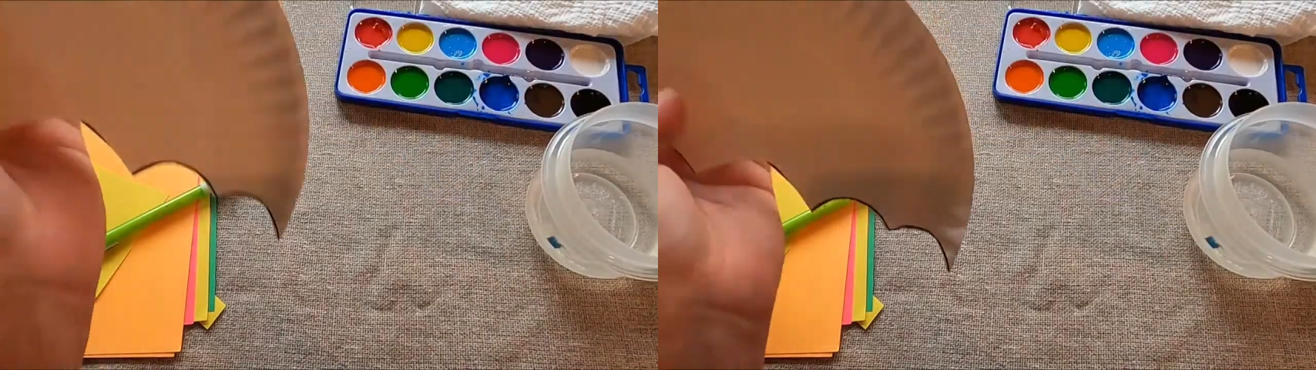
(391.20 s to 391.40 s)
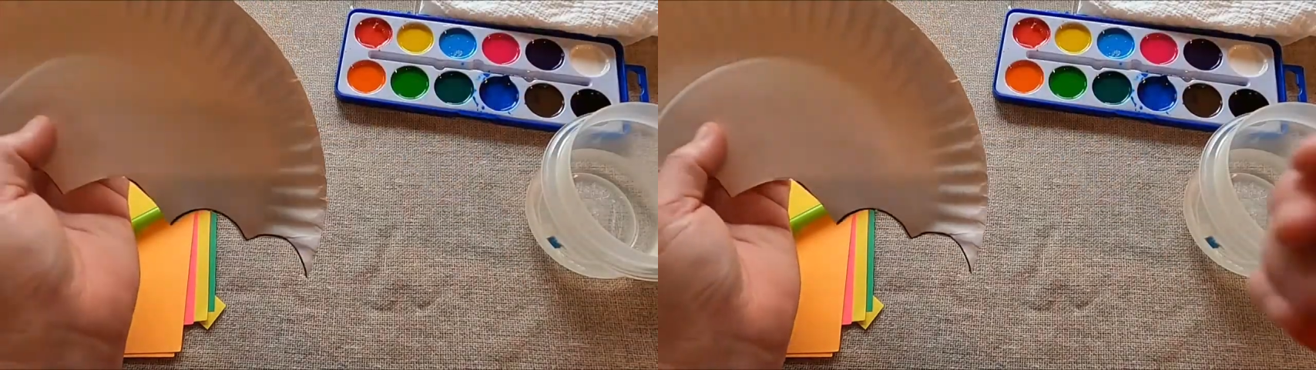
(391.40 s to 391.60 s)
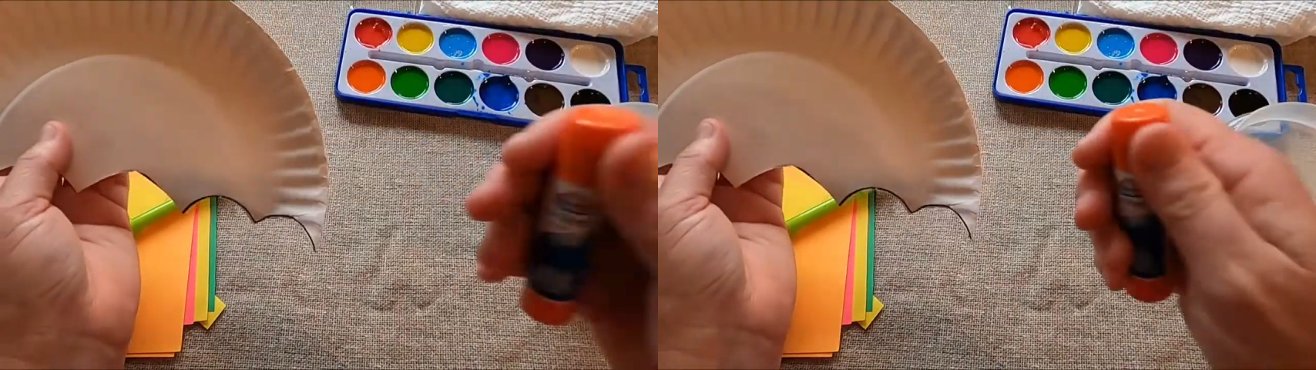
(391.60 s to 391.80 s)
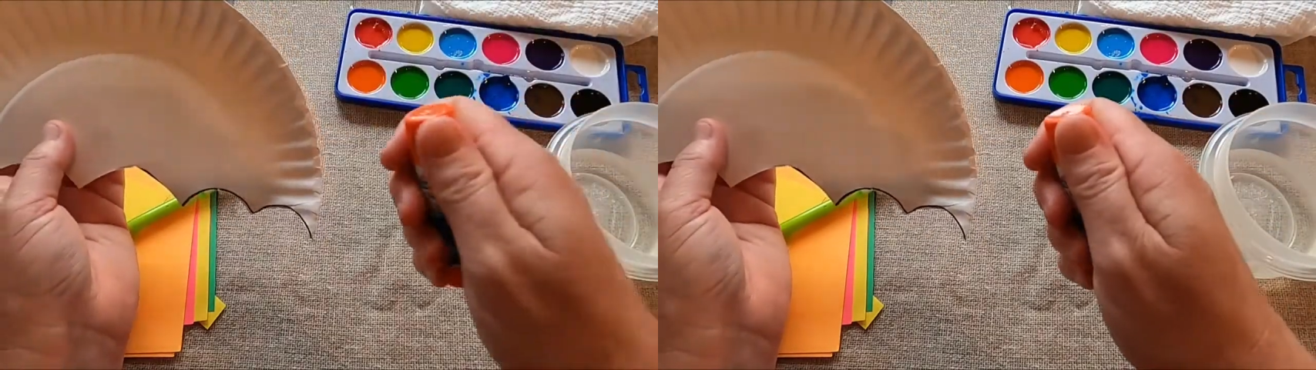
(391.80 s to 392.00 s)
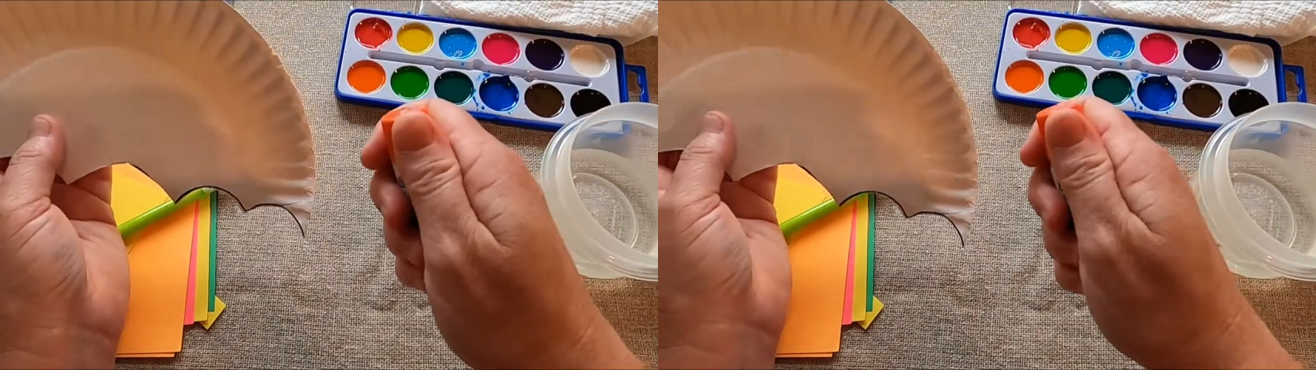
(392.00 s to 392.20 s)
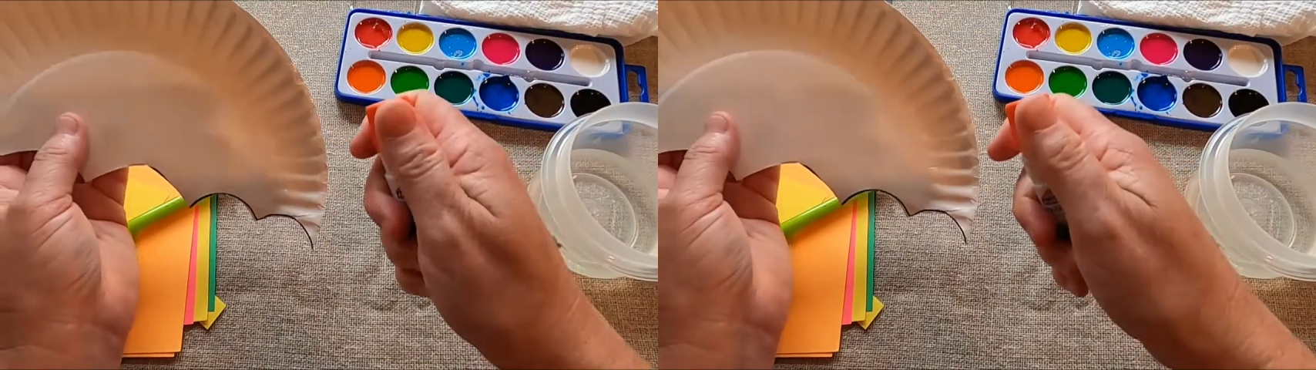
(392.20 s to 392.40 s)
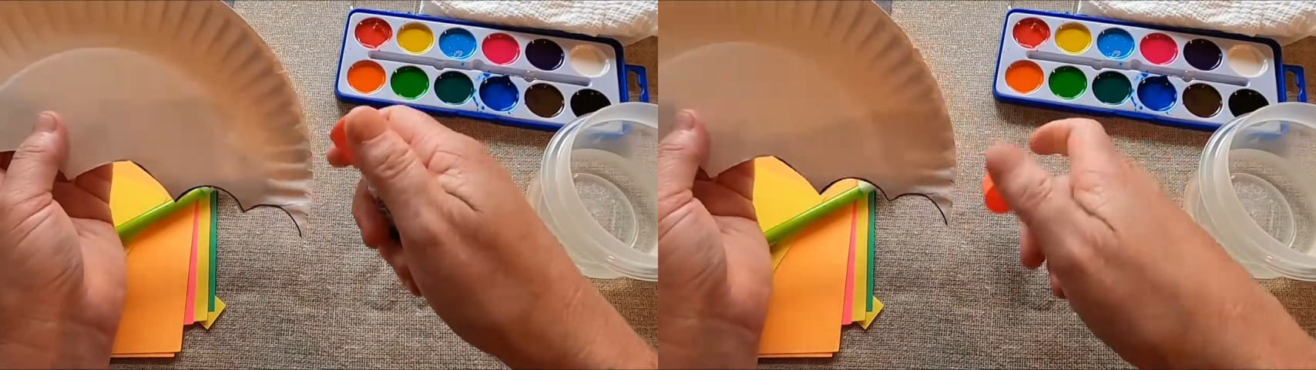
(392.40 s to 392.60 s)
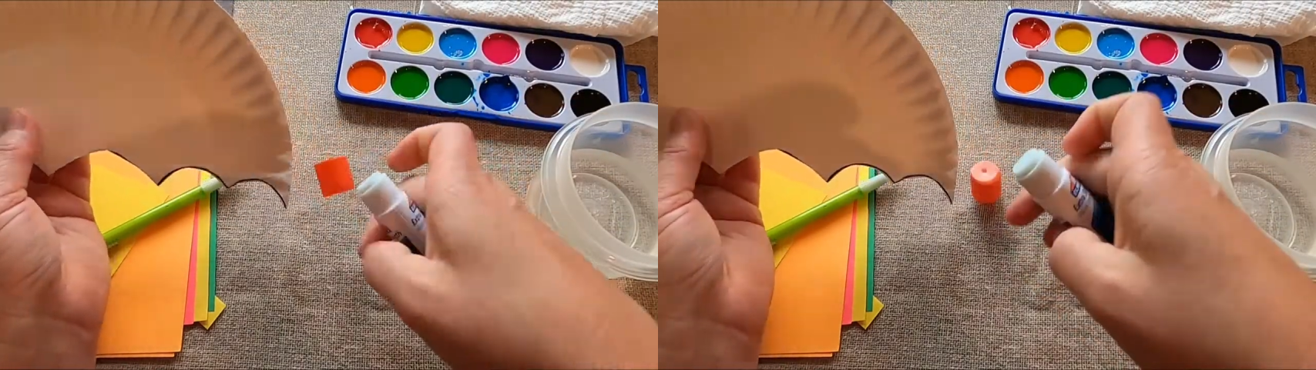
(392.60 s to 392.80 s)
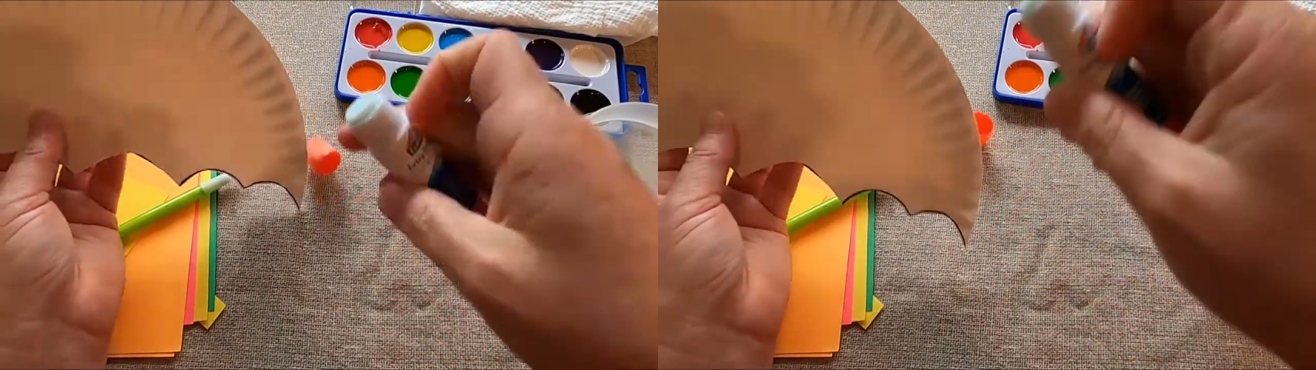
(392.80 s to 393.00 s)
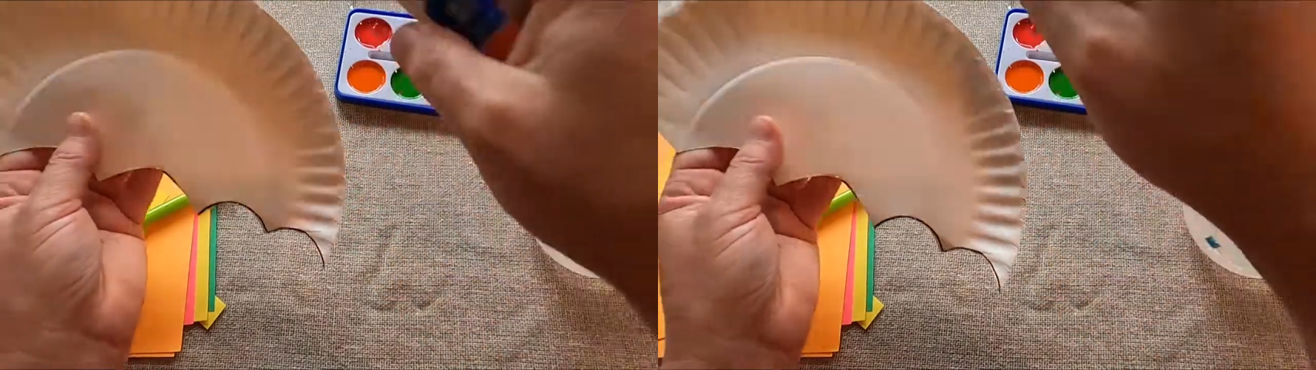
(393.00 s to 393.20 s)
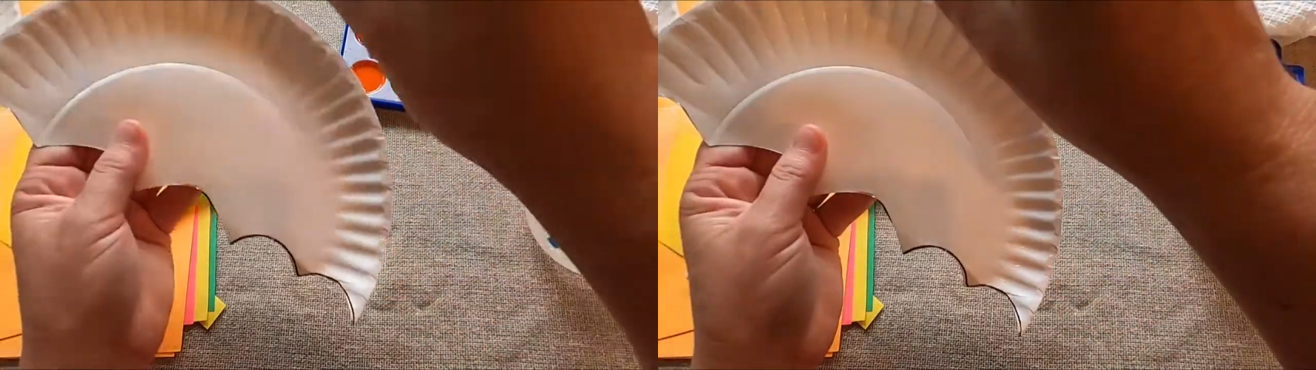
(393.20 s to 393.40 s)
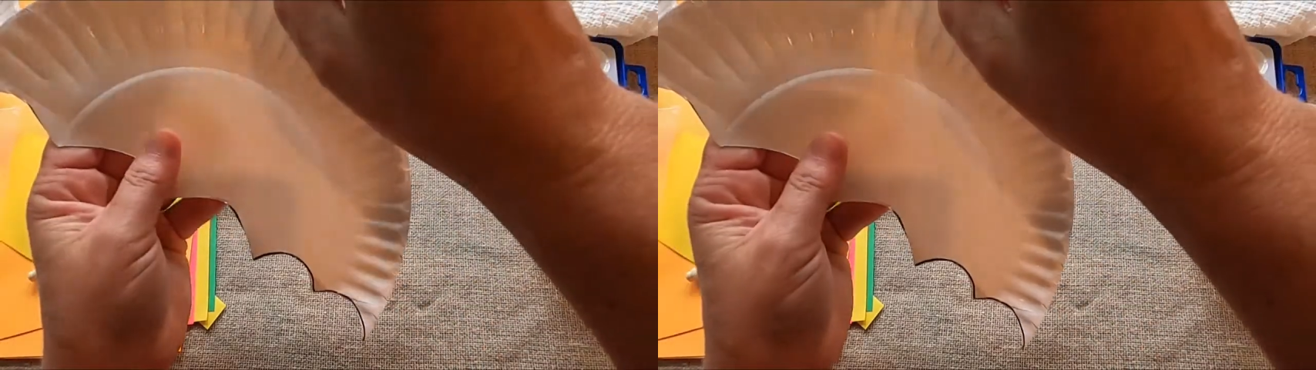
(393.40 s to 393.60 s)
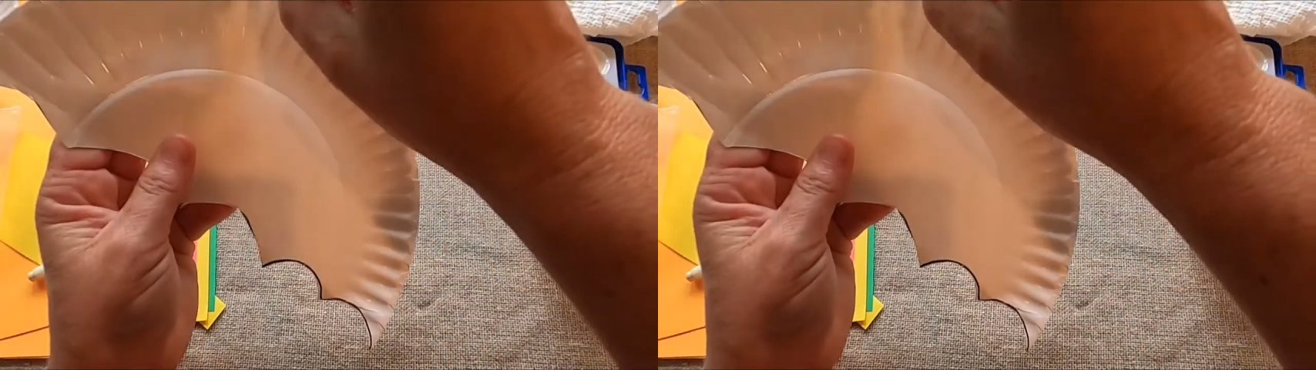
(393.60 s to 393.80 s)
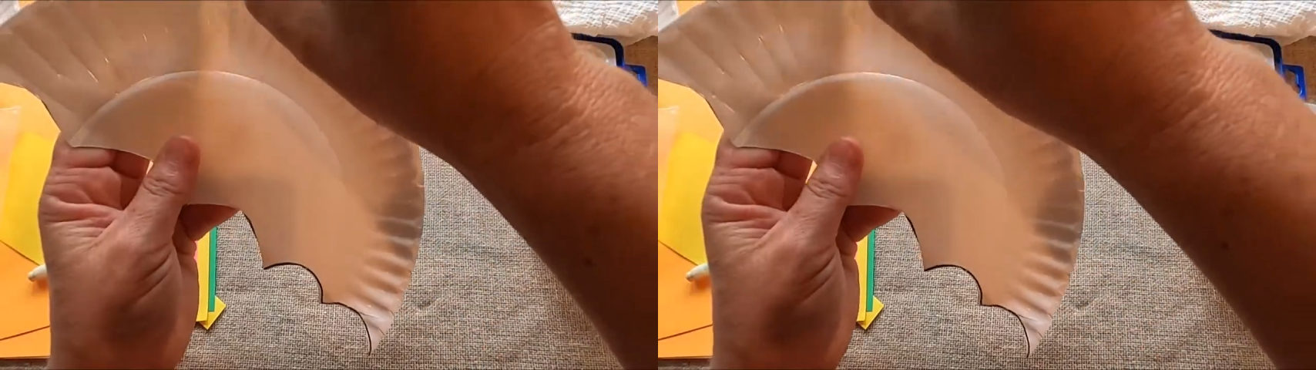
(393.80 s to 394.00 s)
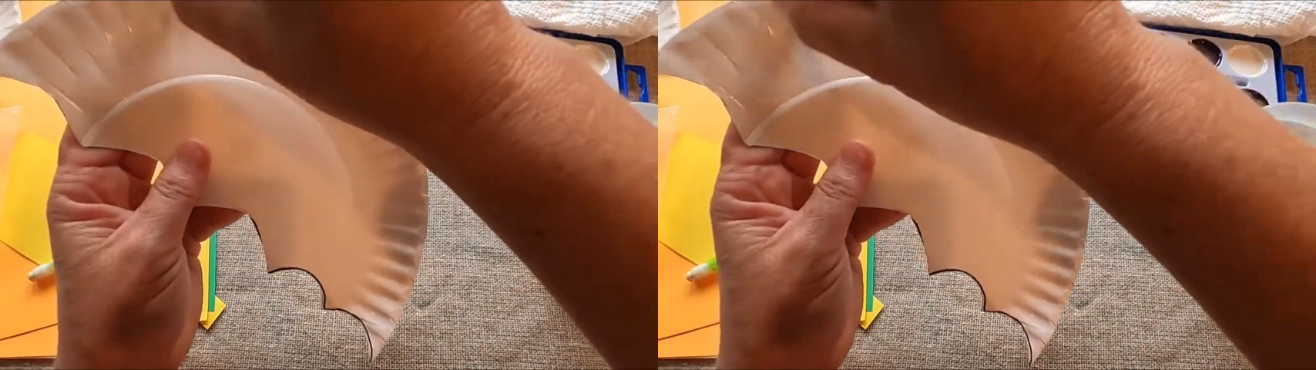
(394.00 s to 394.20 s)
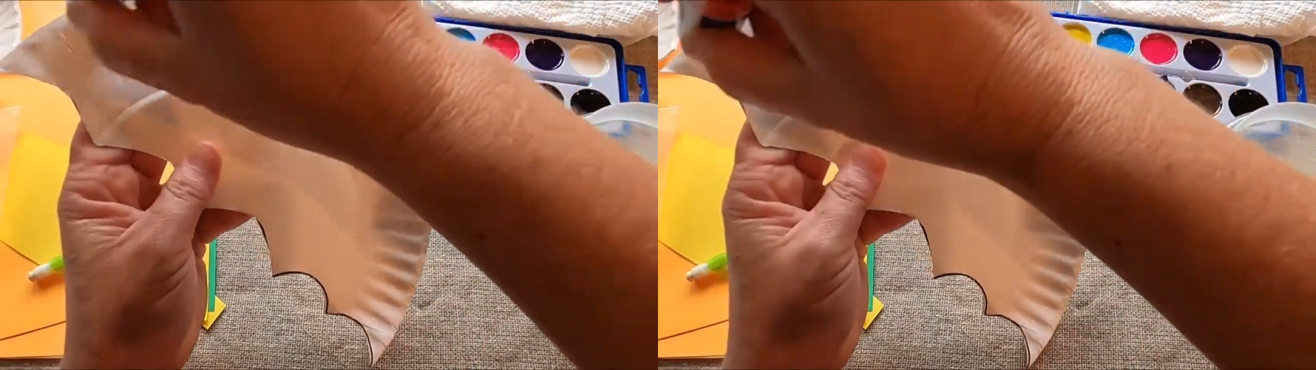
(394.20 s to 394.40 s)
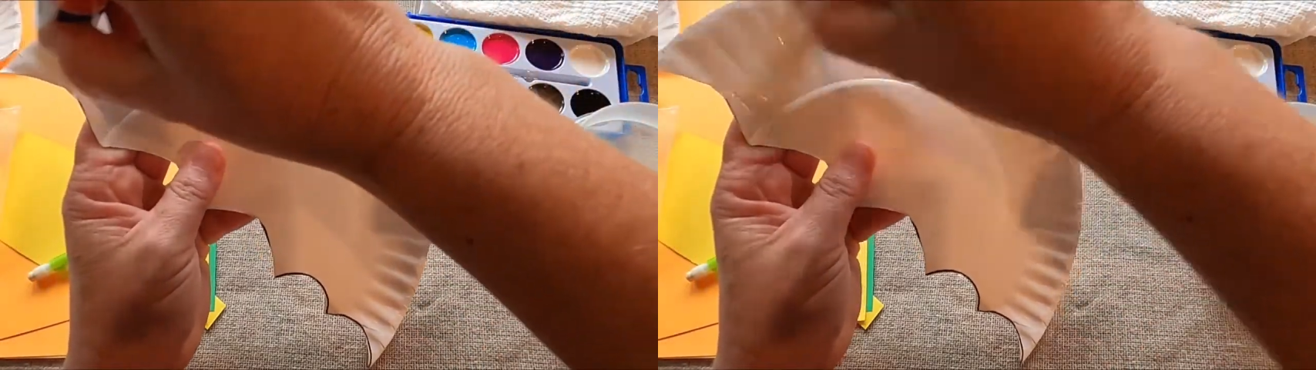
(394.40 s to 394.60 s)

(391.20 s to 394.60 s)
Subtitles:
Nobody's mouth can be seen.